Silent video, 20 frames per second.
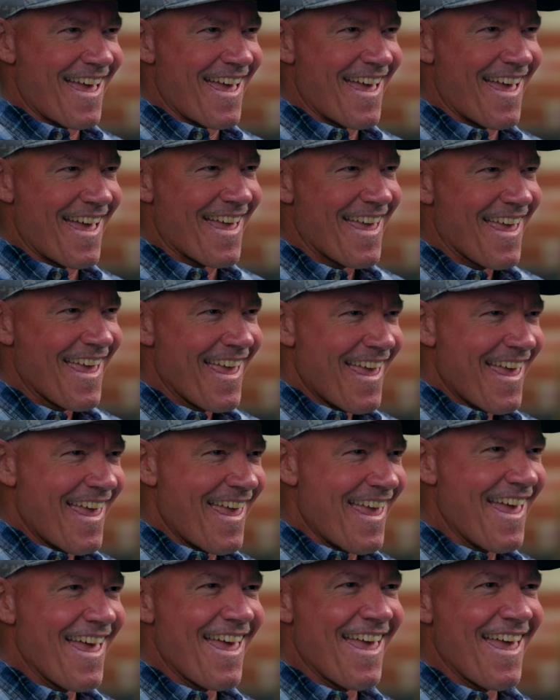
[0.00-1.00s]
My name's
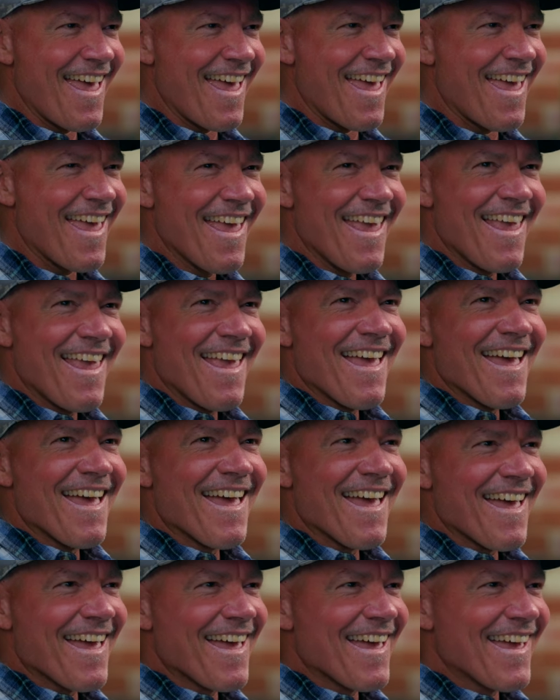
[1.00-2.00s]
Kai Bartlett.
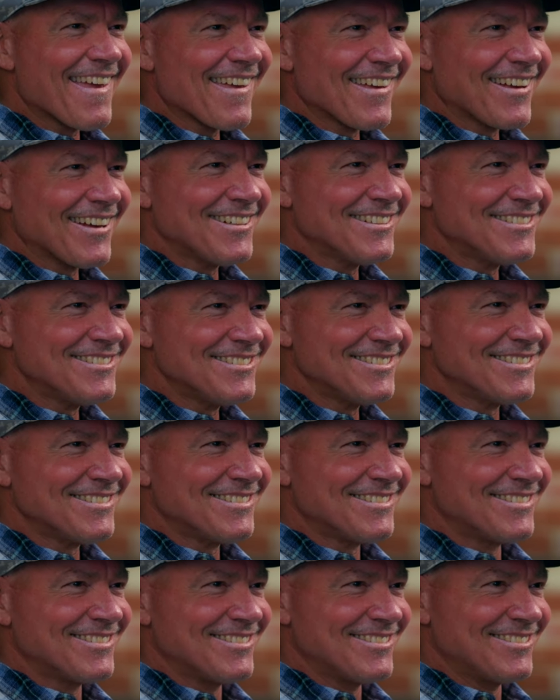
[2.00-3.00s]
I'm a
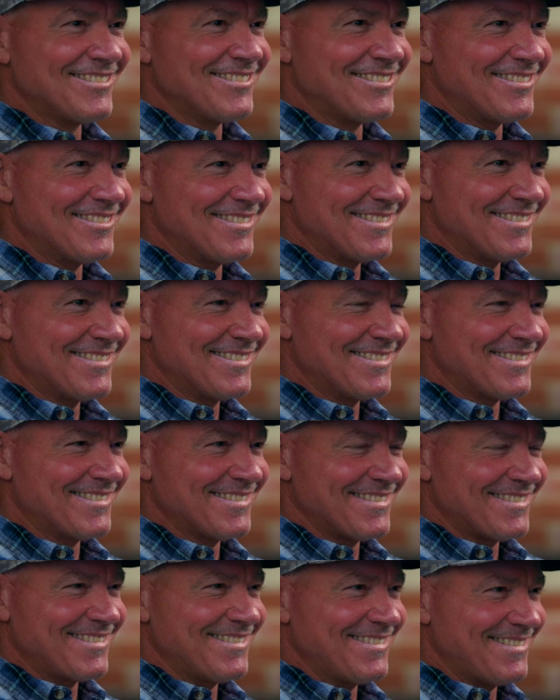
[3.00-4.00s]
father,
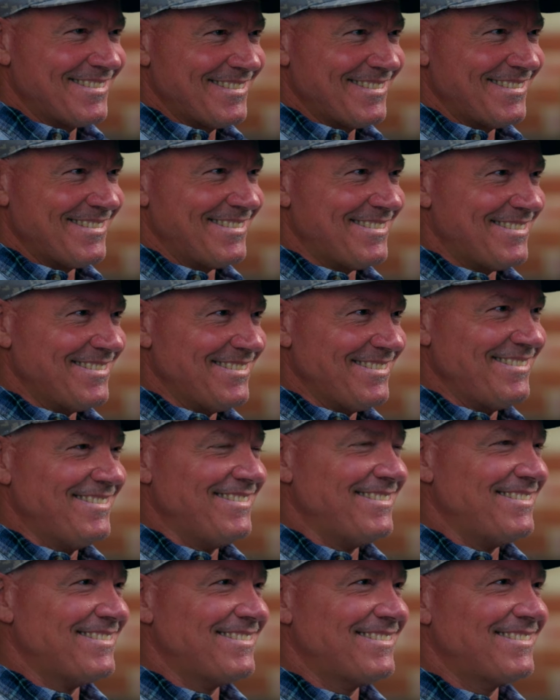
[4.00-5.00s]
family man,
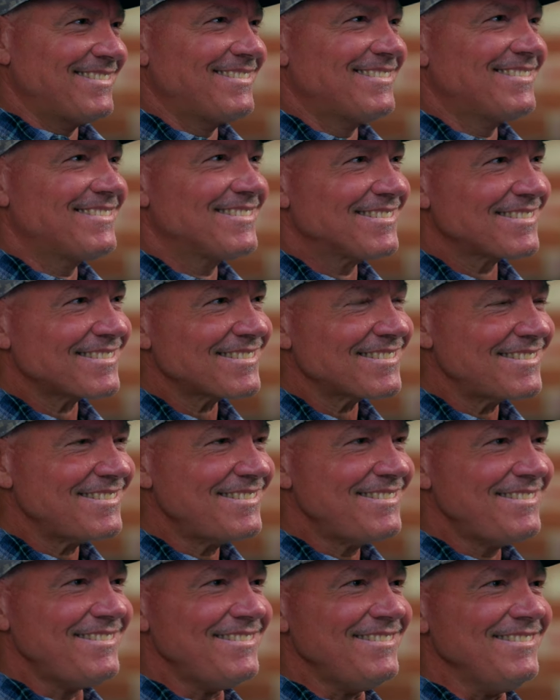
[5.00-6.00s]
entrepreneur,
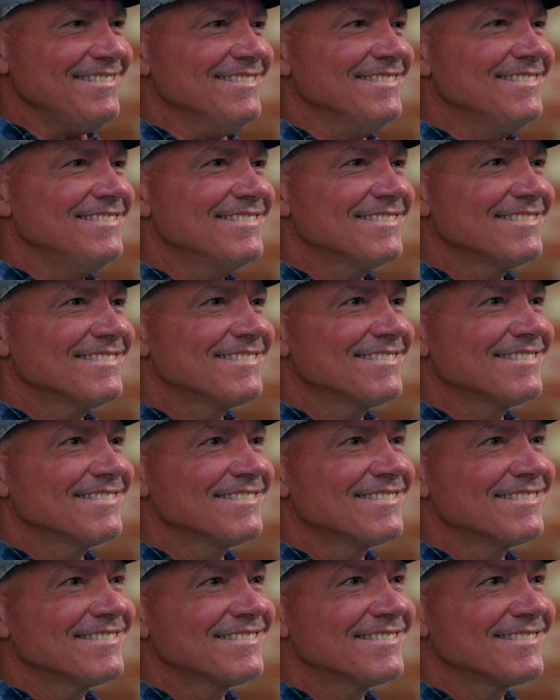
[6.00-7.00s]
paddler,
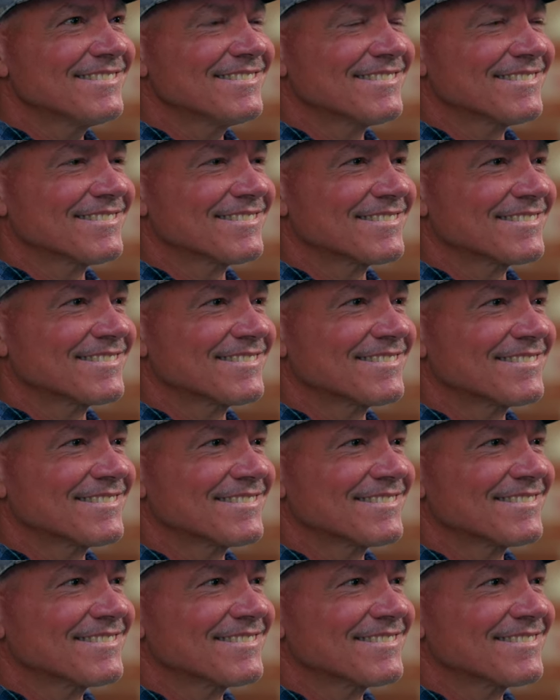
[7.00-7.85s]
a guy that enjoys